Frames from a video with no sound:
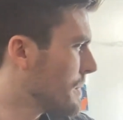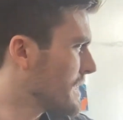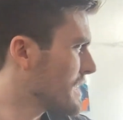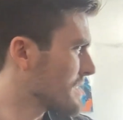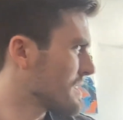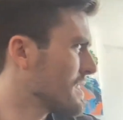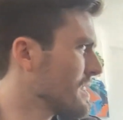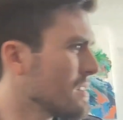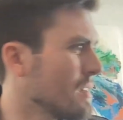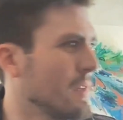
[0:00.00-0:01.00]
But as a
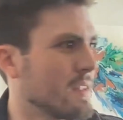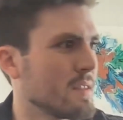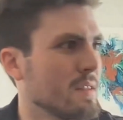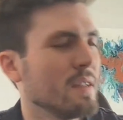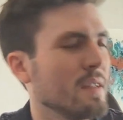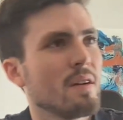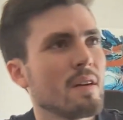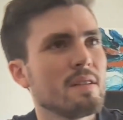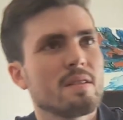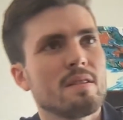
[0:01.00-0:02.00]
system, it's
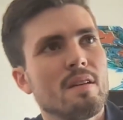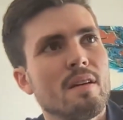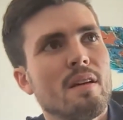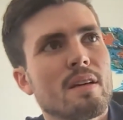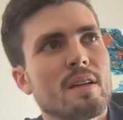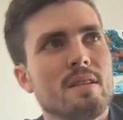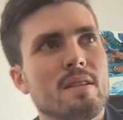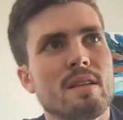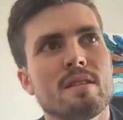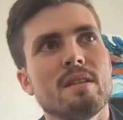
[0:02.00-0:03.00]
not as
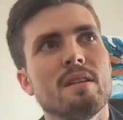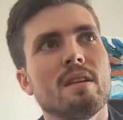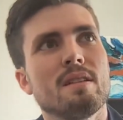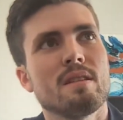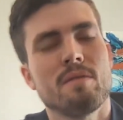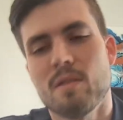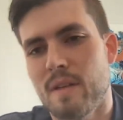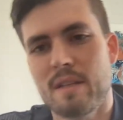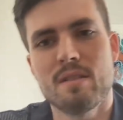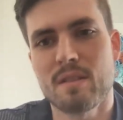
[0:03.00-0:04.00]
consistent as if
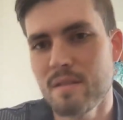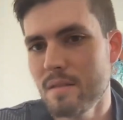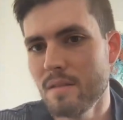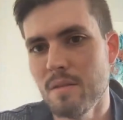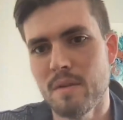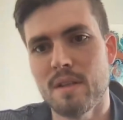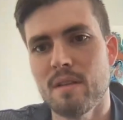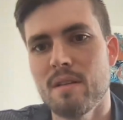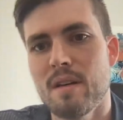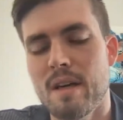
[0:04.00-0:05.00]
you're like just
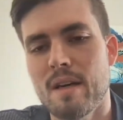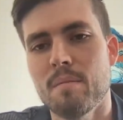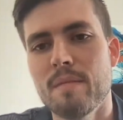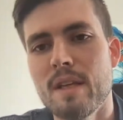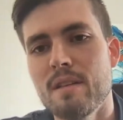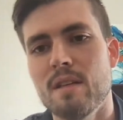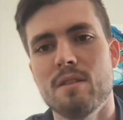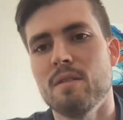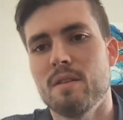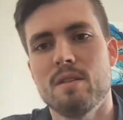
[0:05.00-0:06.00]
doing
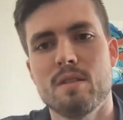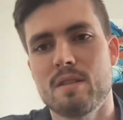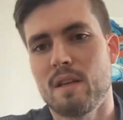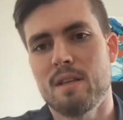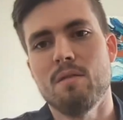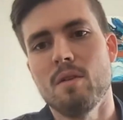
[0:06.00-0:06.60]
digital and you're just like,